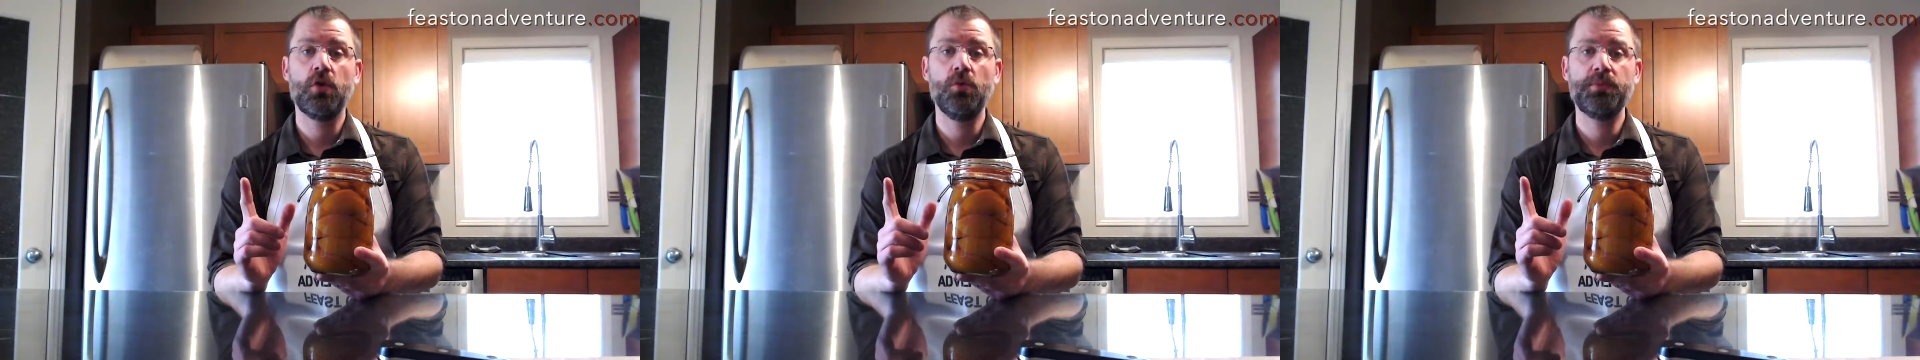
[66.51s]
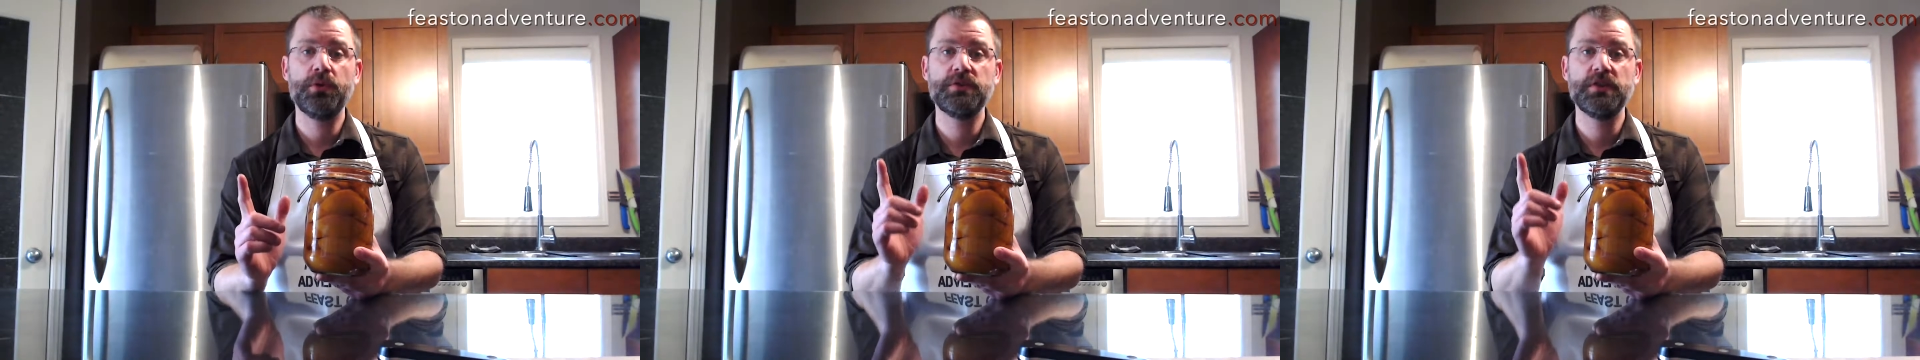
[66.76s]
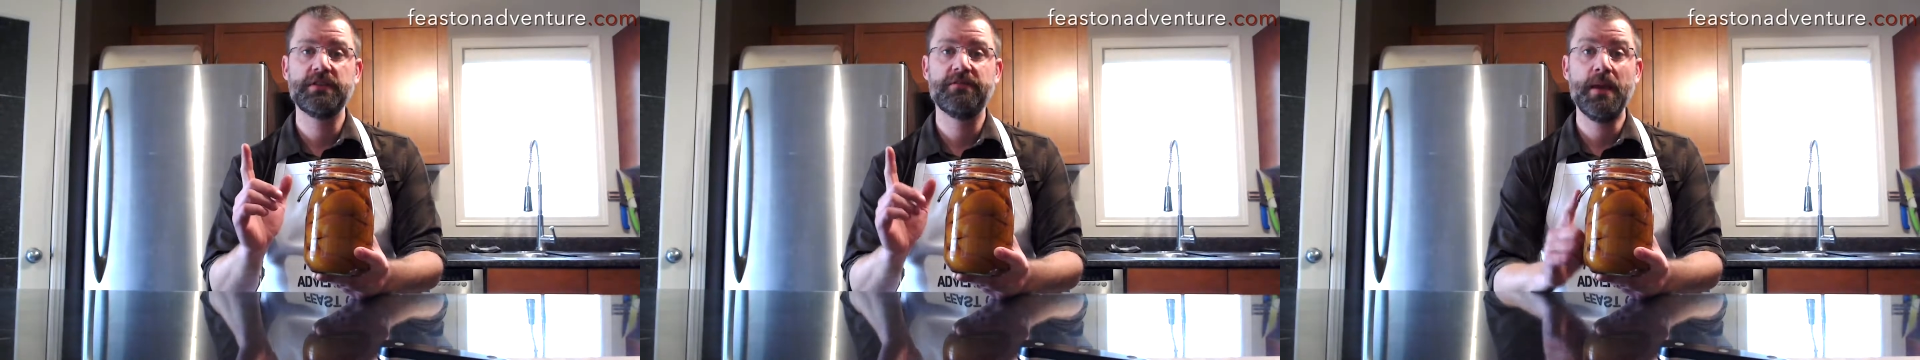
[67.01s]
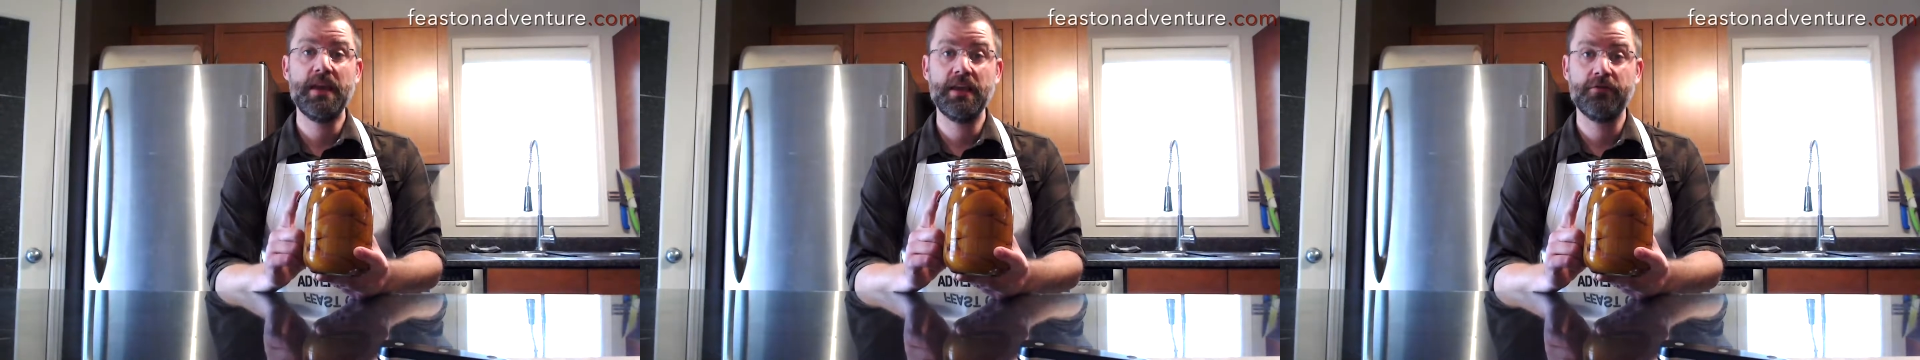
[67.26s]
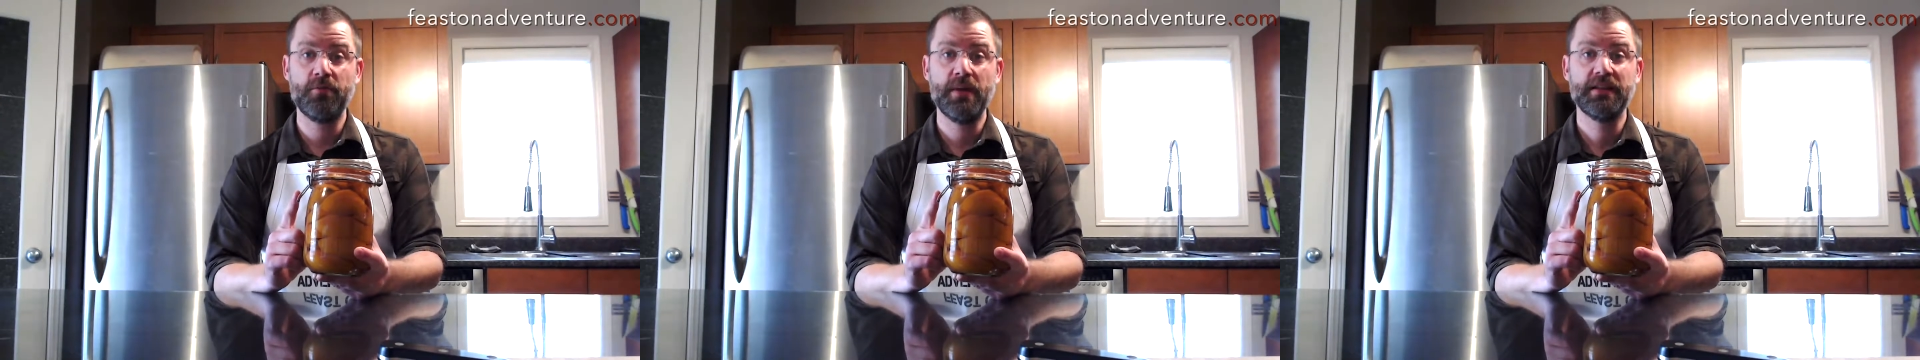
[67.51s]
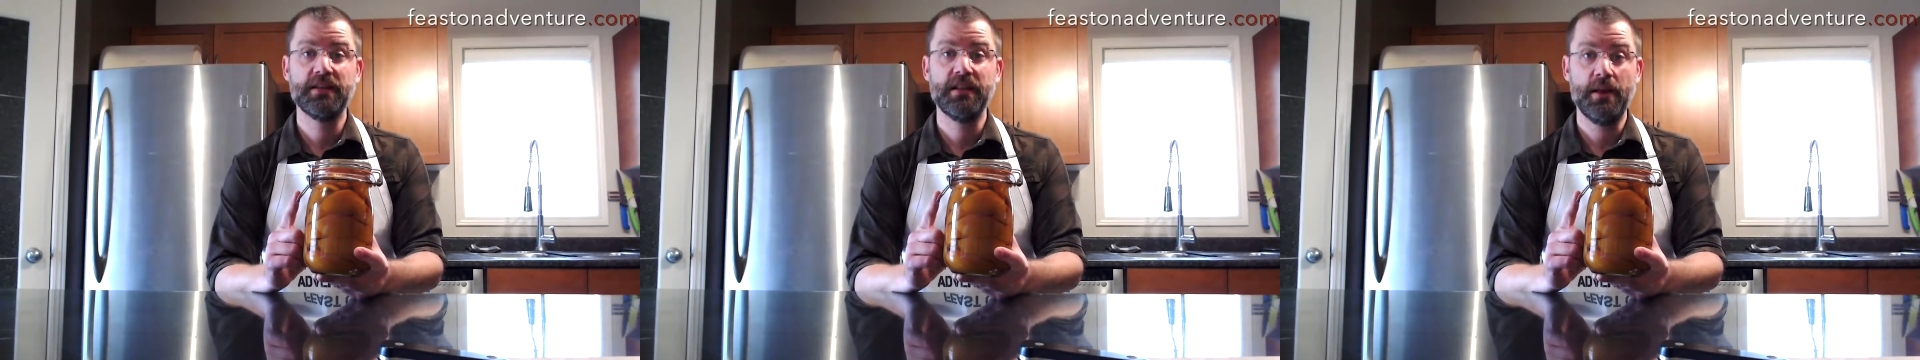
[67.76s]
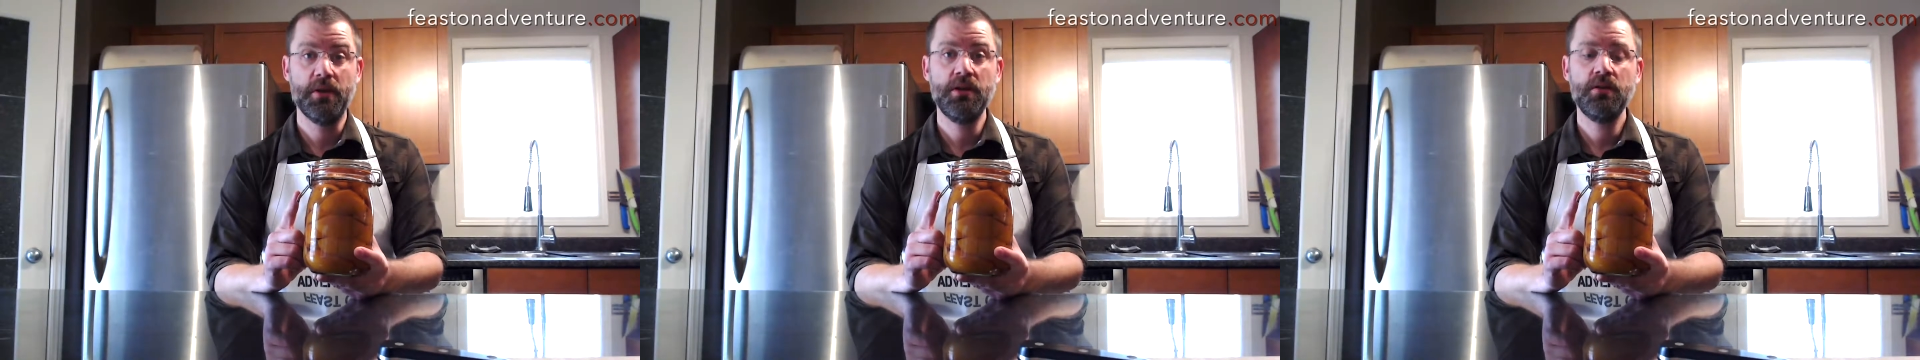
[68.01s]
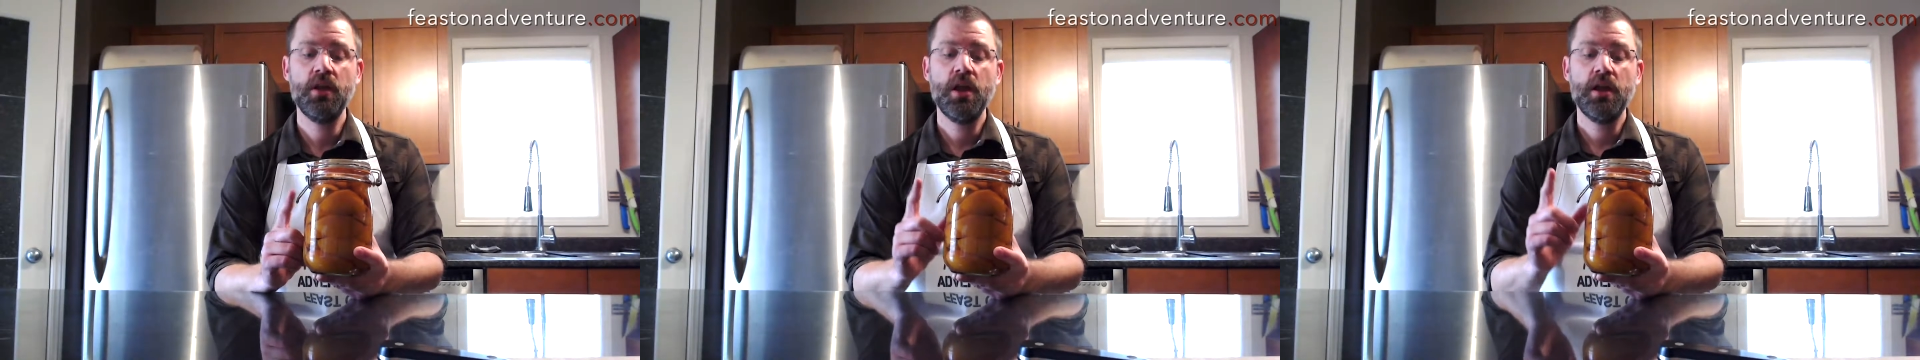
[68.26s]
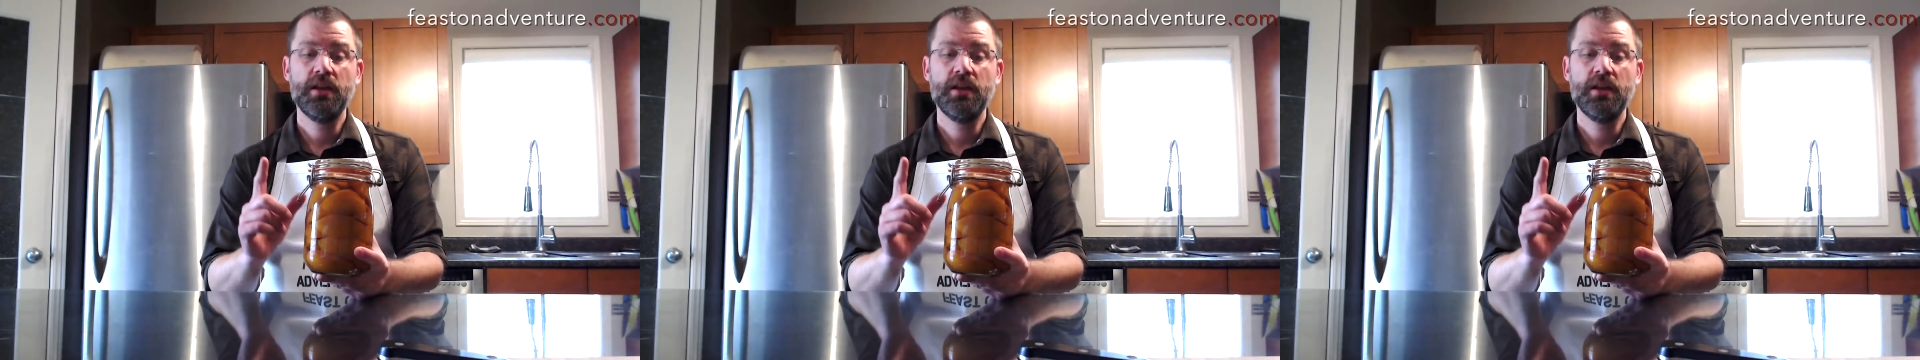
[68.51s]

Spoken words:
the whole process of making fermented lemon,